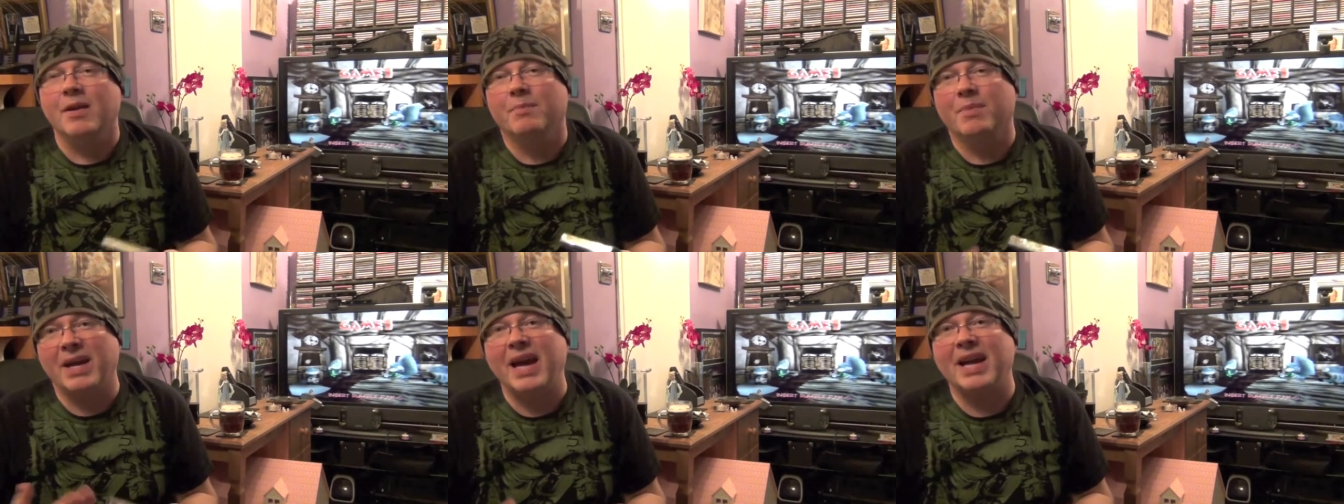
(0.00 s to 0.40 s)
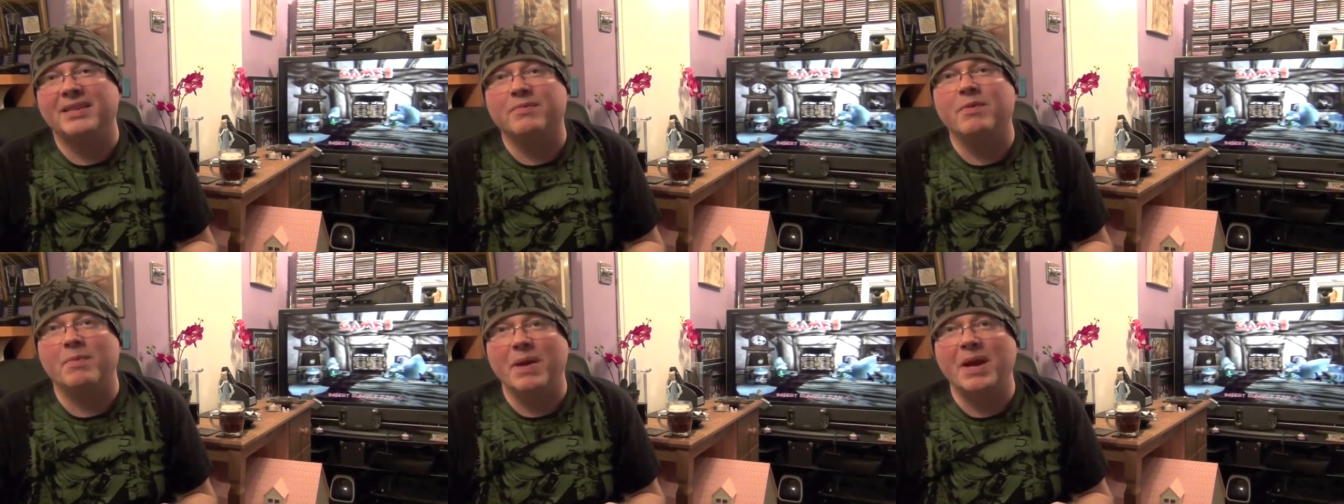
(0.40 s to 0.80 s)
but
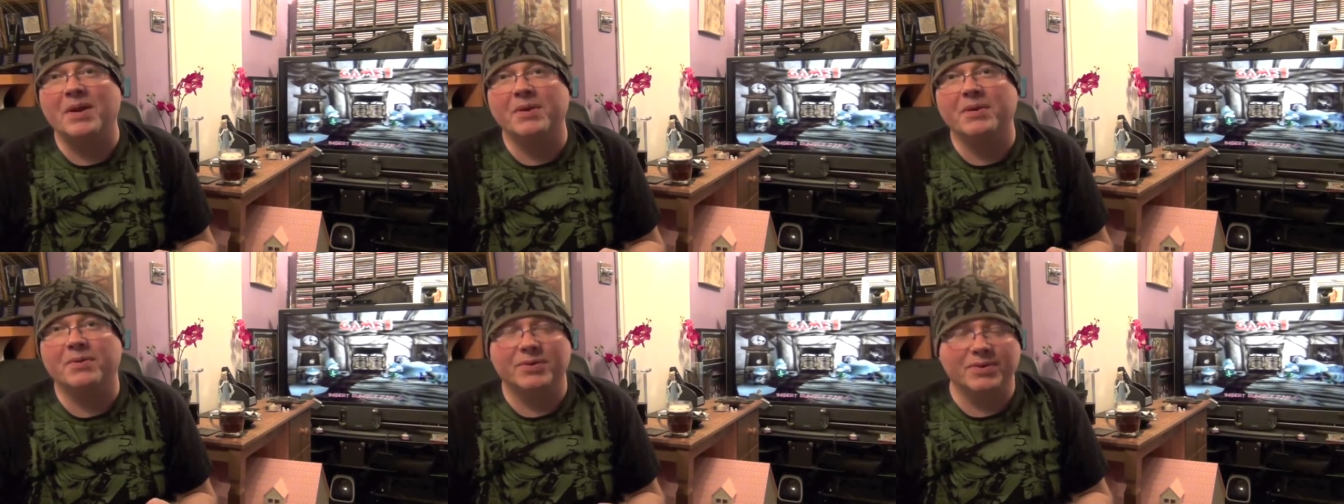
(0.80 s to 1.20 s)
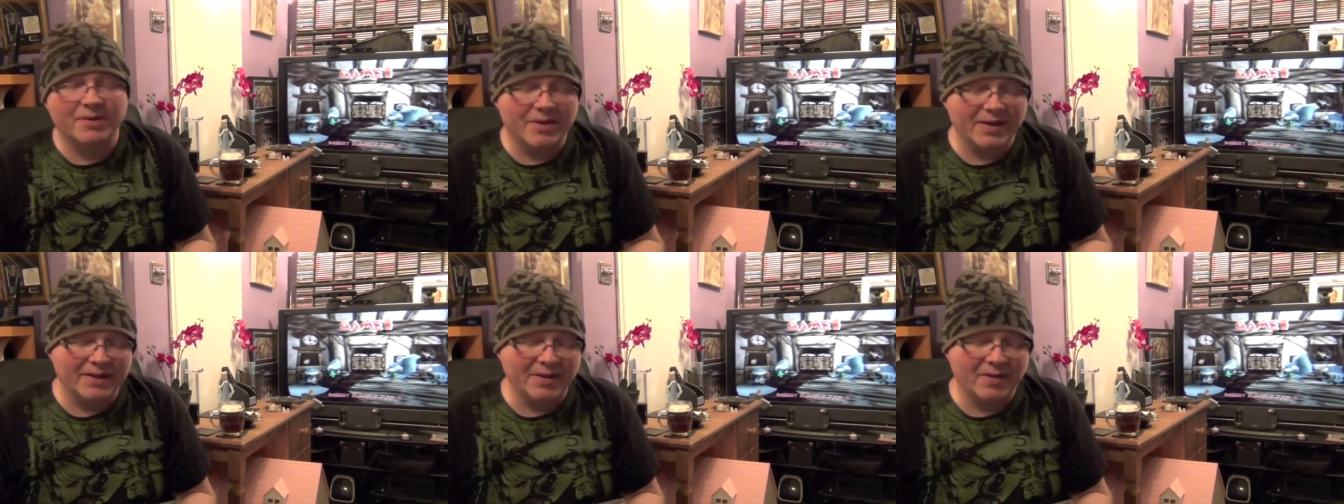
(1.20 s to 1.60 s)
has the manual,
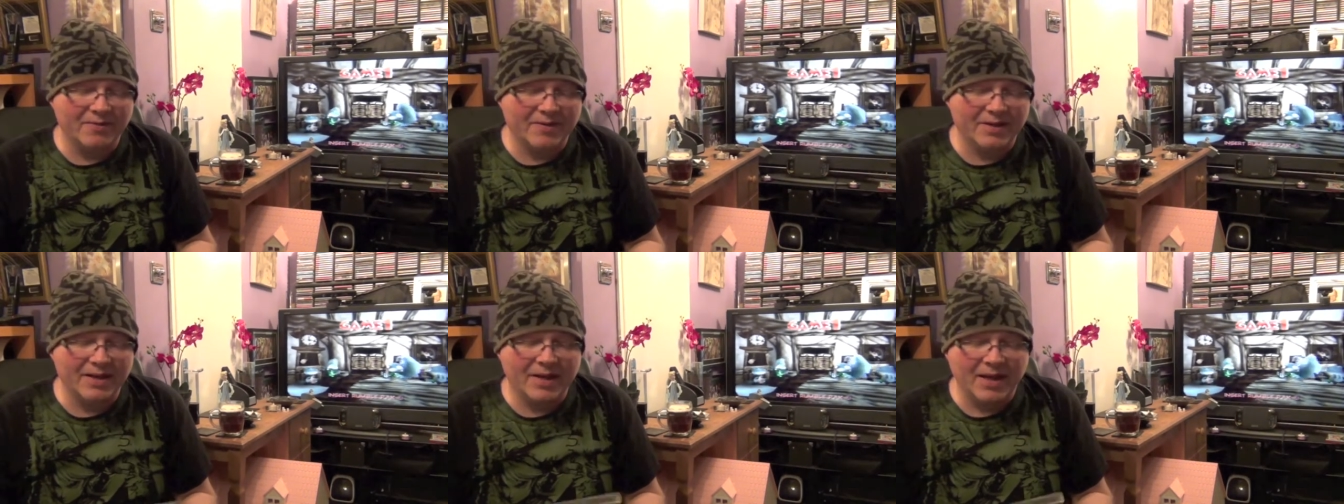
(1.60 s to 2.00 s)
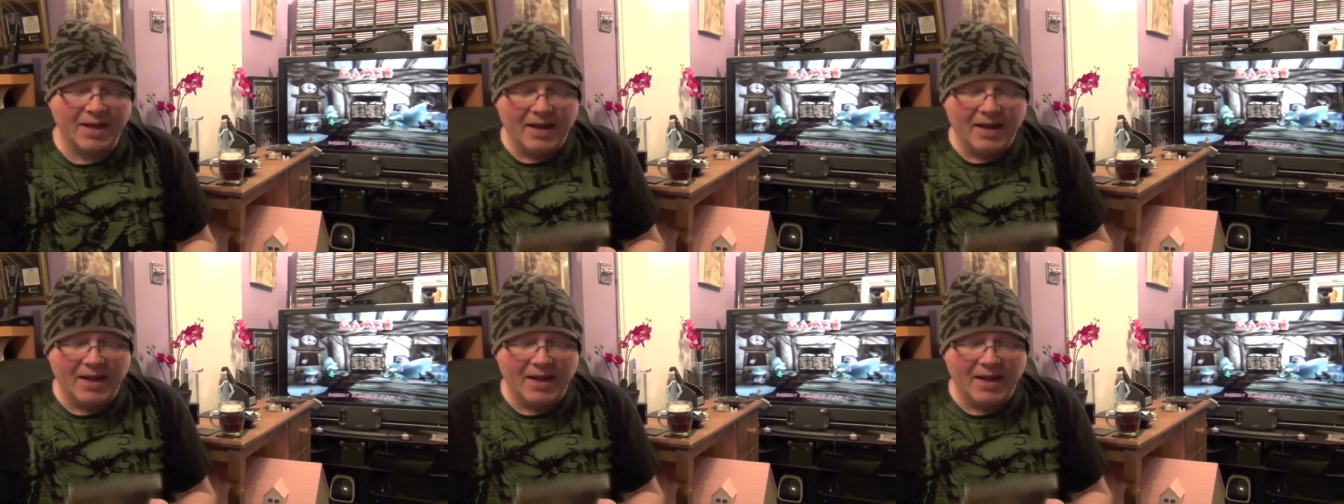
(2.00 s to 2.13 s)
so I can hopefully